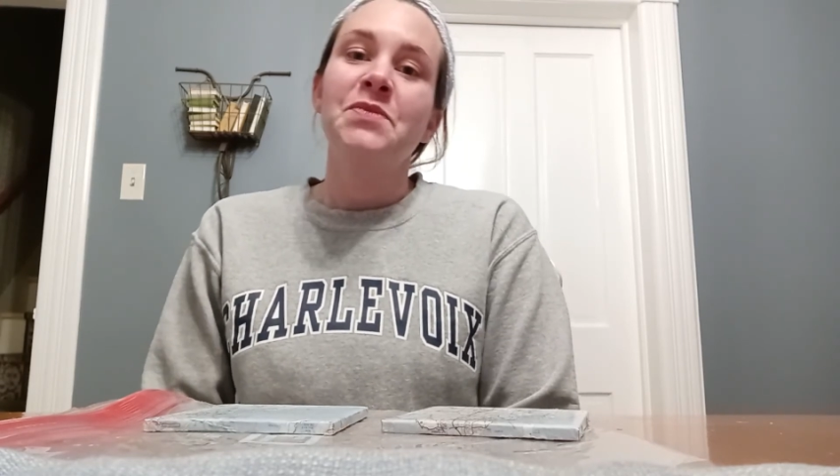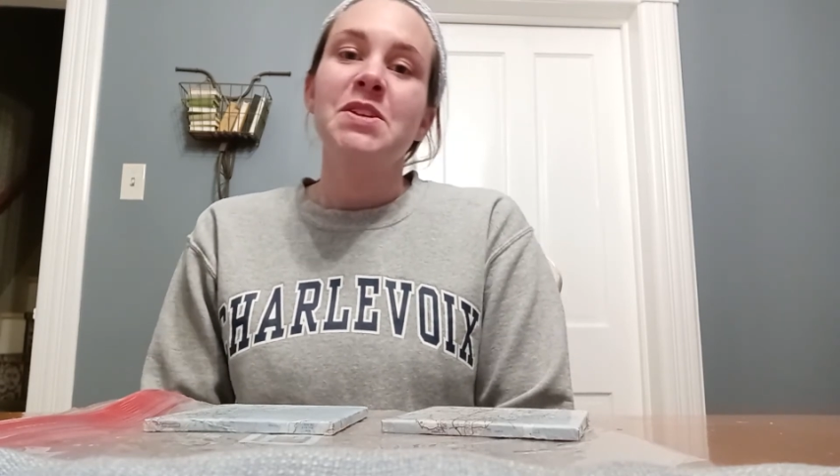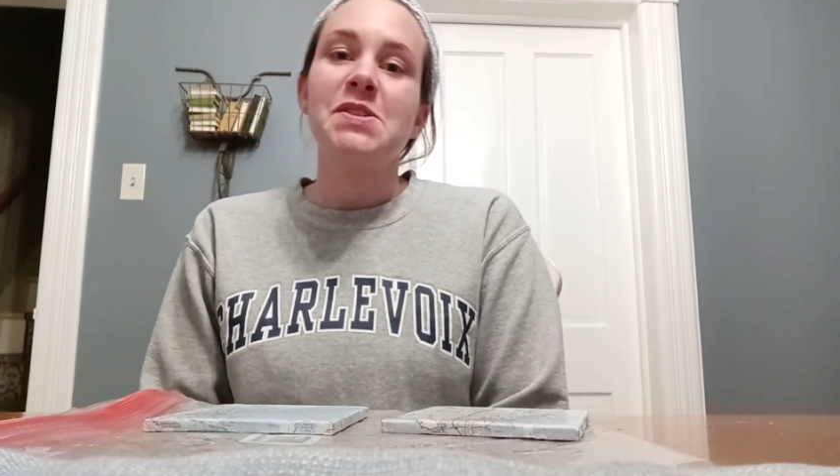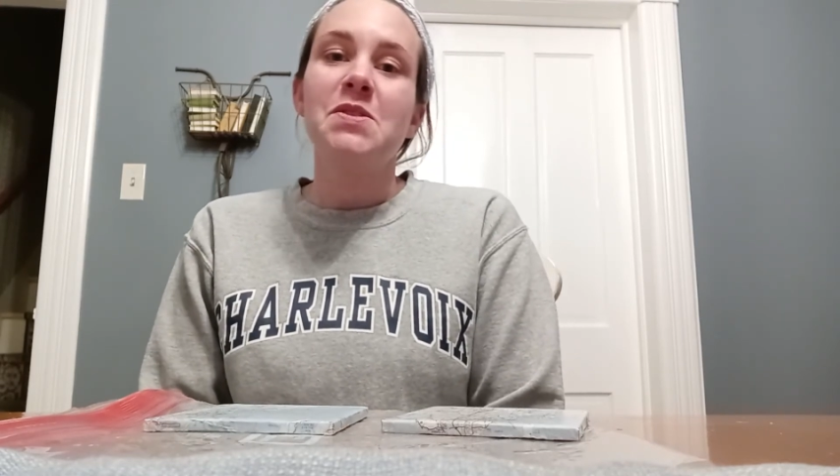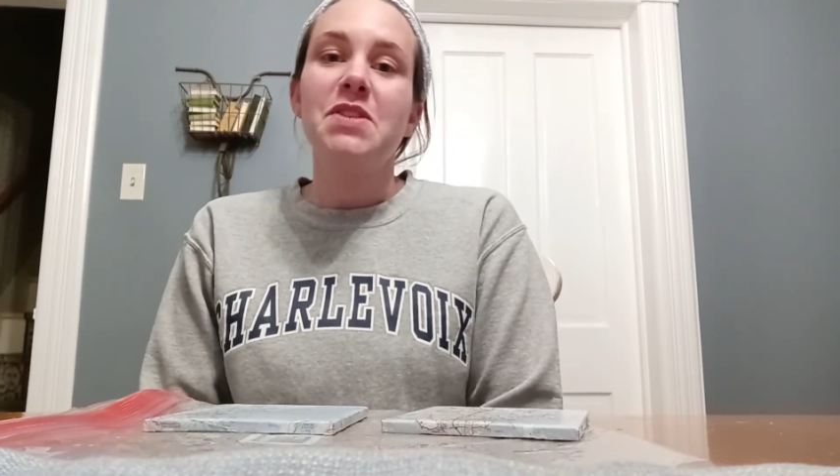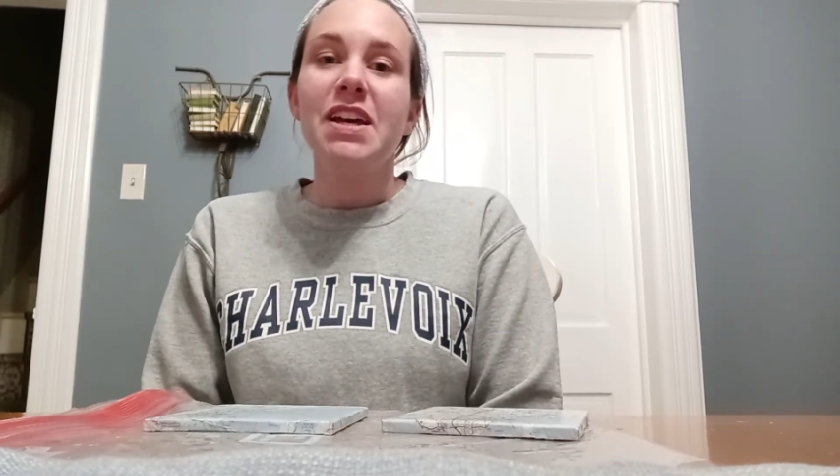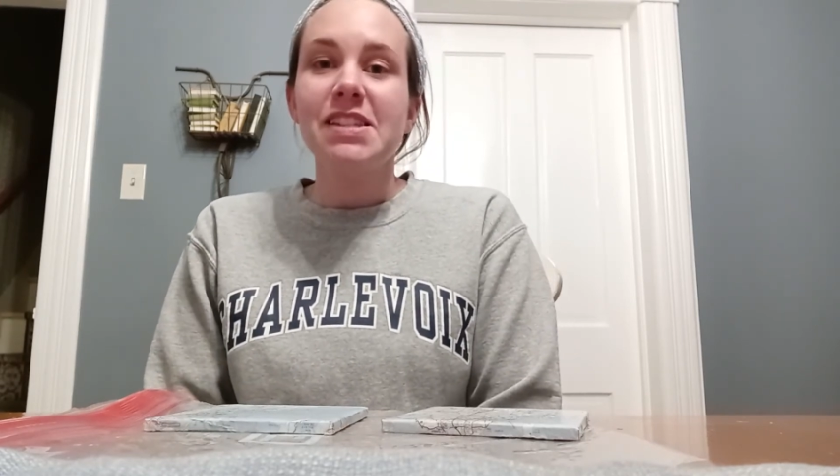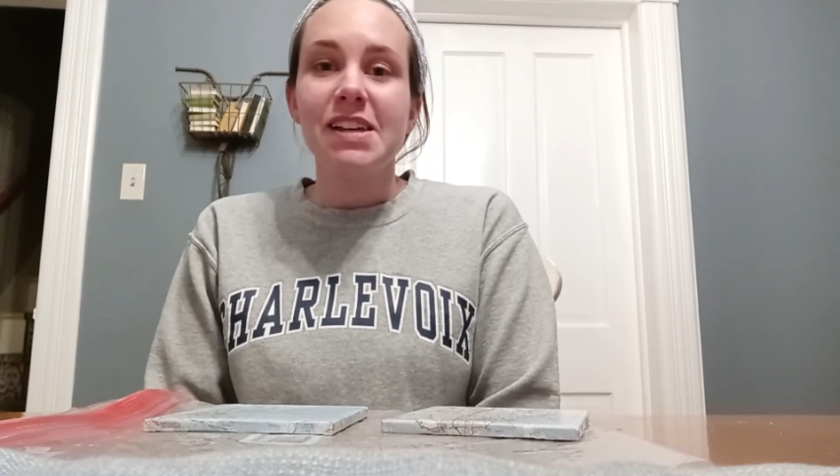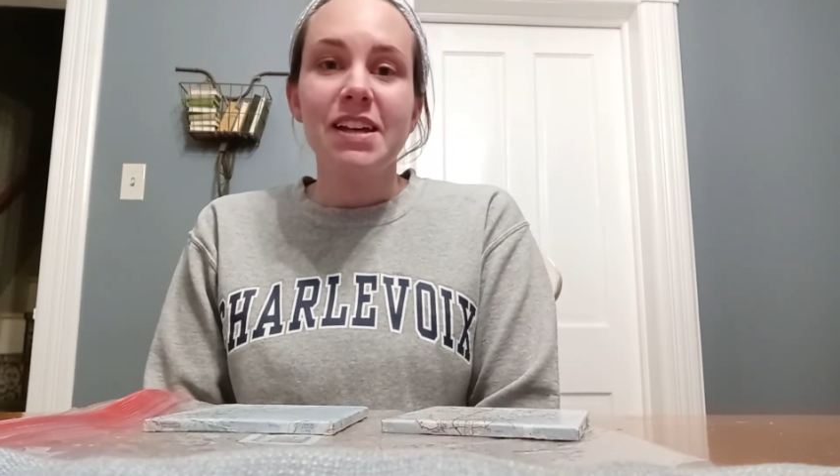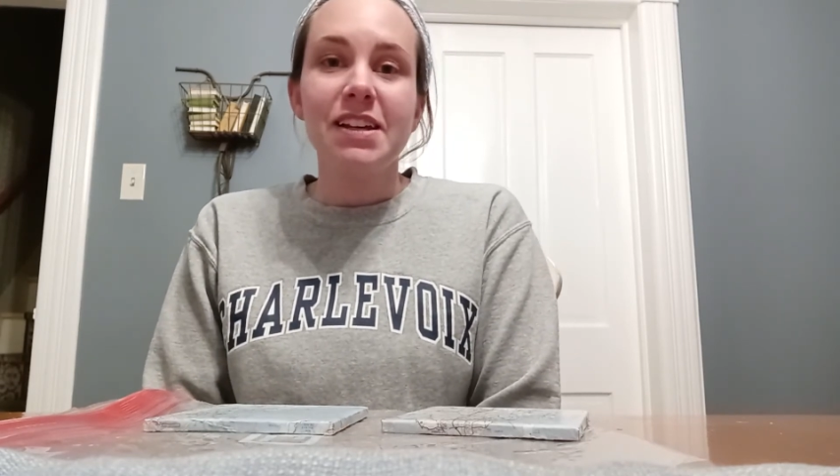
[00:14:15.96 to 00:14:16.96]
So thanks
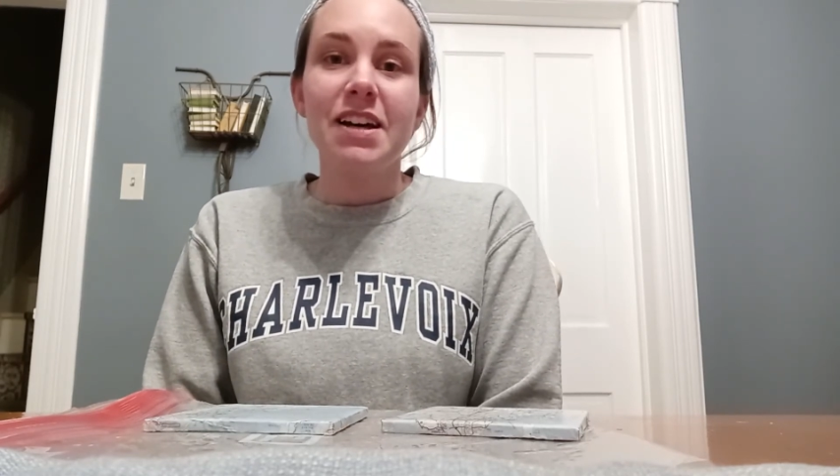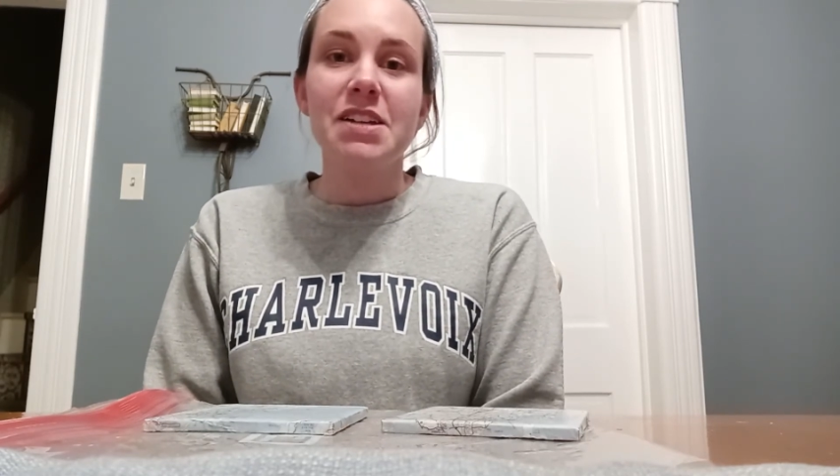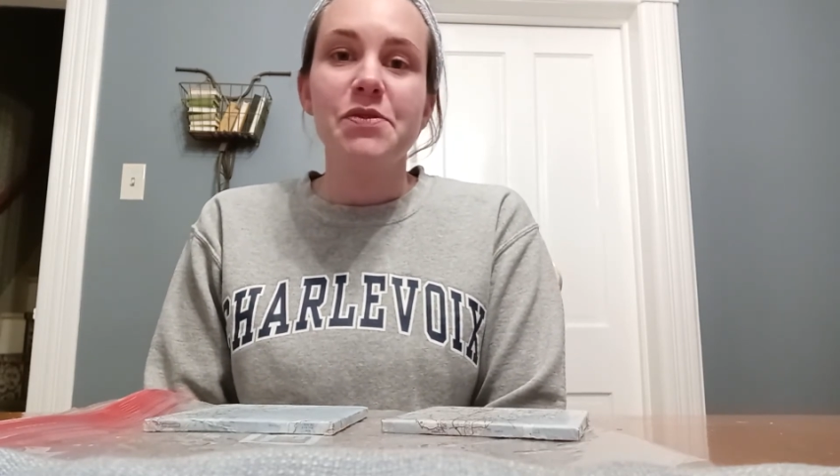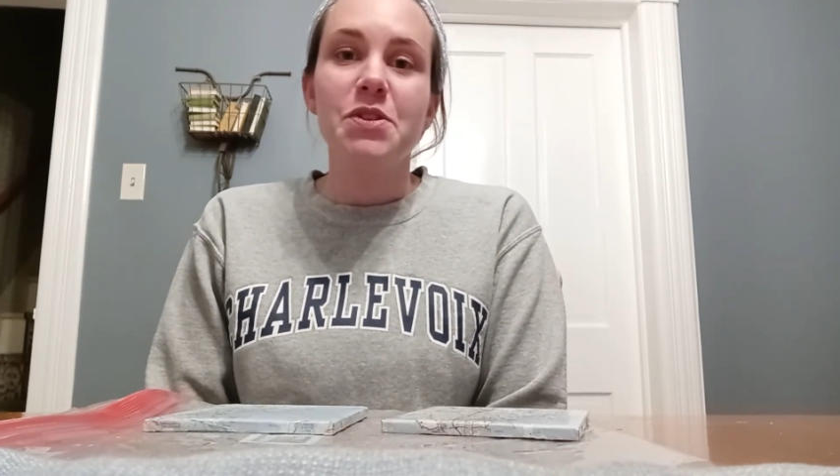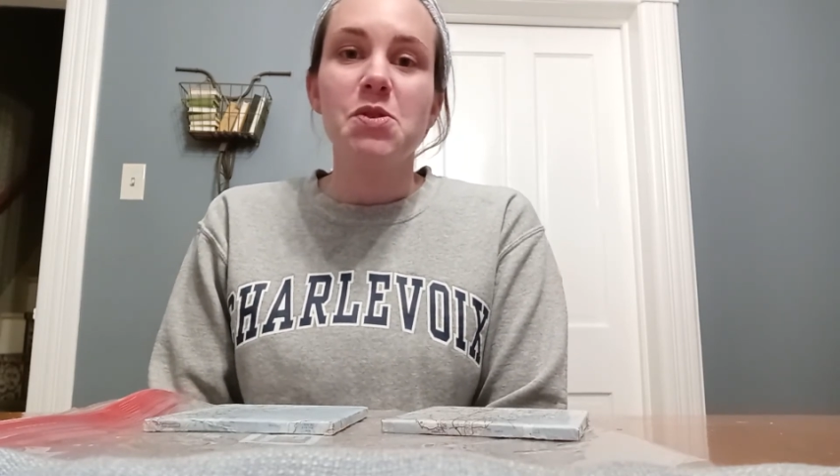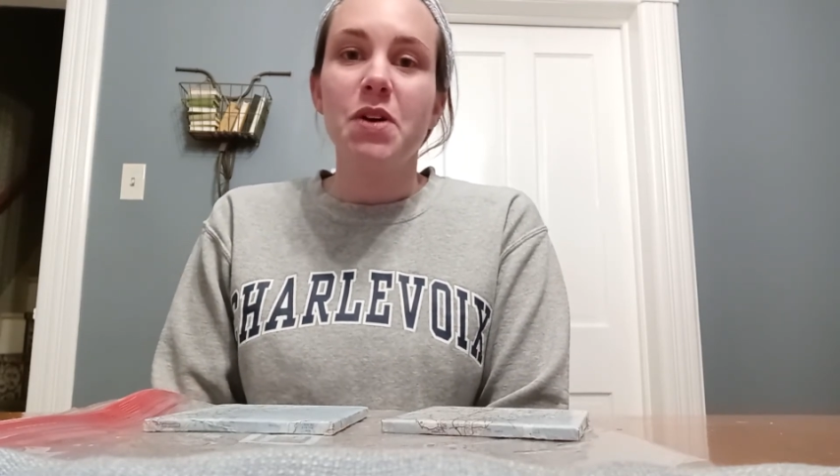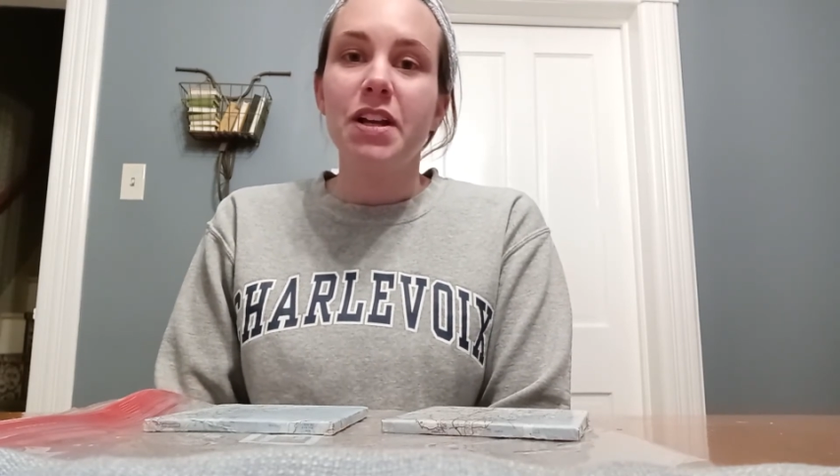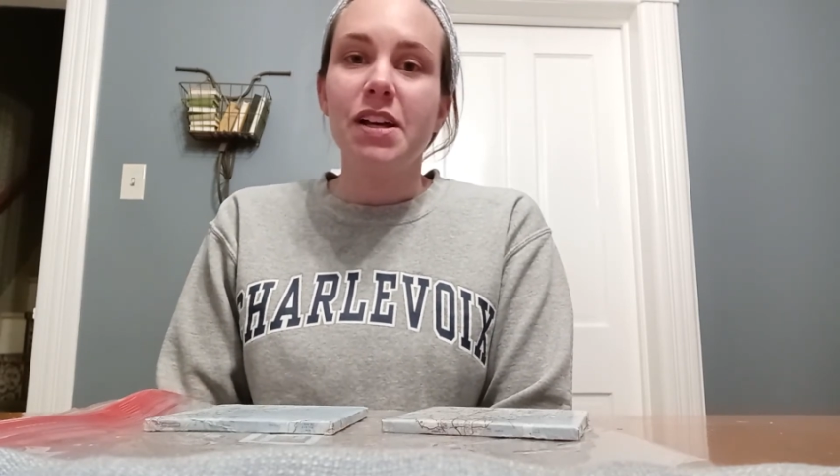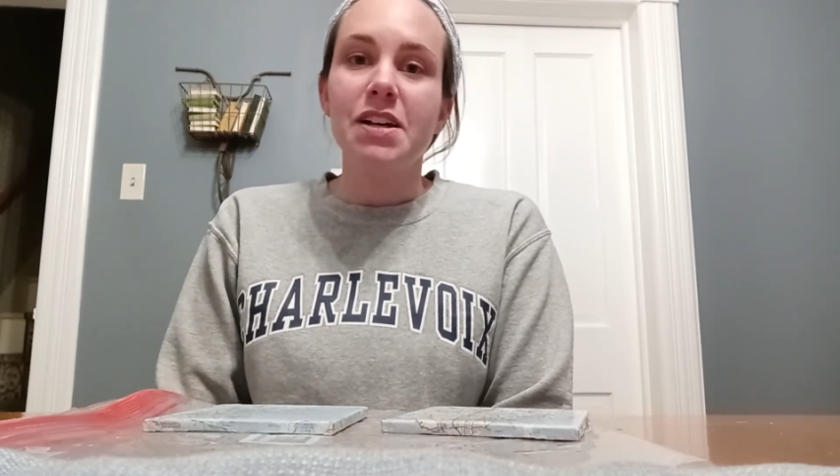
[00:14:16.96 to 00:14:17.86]
again, guys, for joining